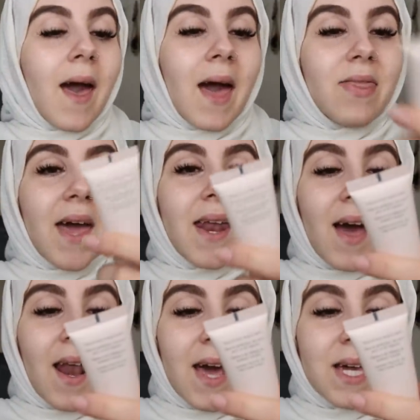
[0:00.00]
And then
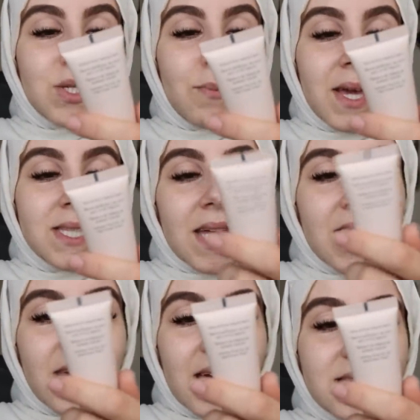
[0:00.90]
I like to mix
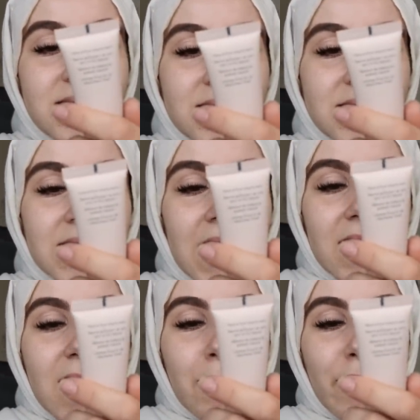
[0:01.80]
in the Instant
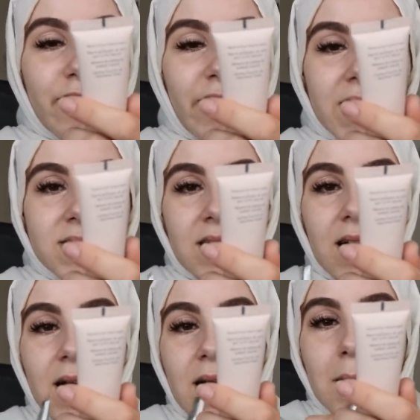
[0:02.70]
Skin
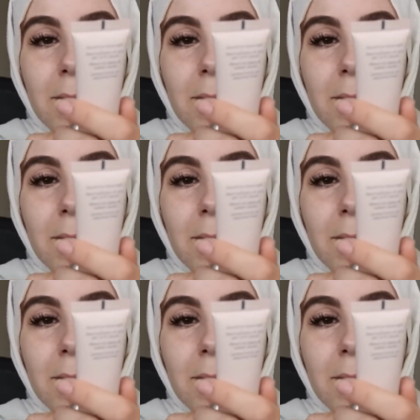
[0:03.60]
Perfector